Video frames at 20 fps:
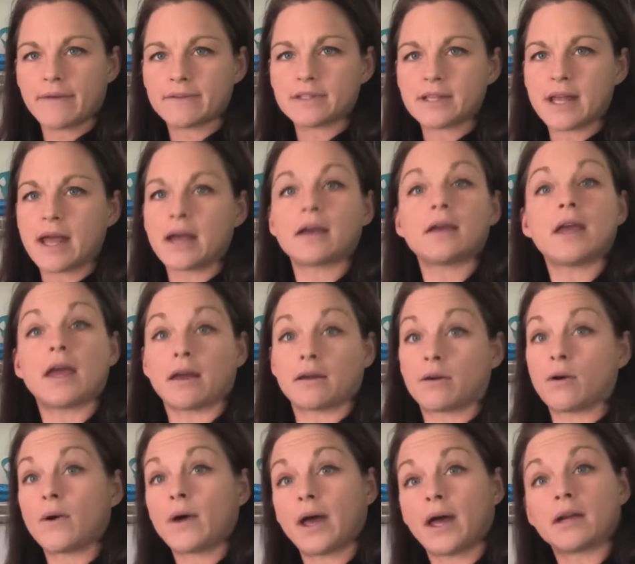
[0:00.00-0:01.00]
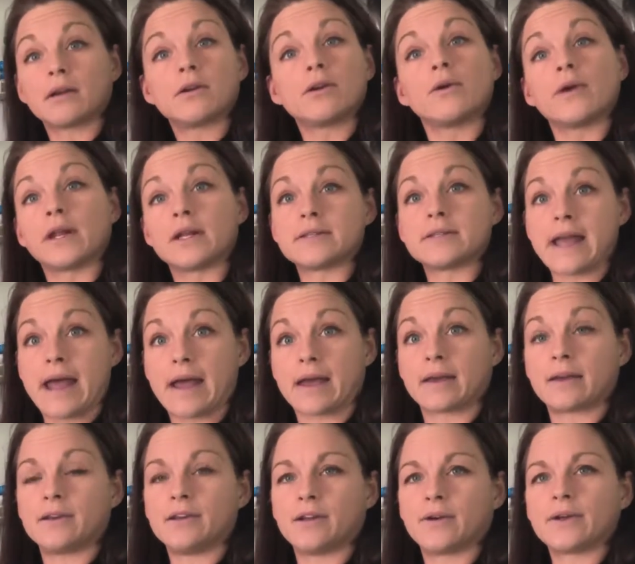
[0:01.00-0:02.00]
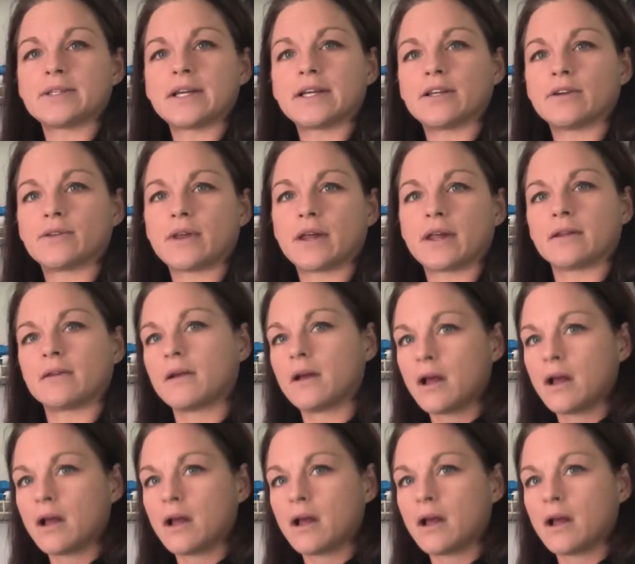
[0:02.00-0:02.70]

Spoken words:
I have a snack?" Yeah, go ahead, go get a snack, because I know that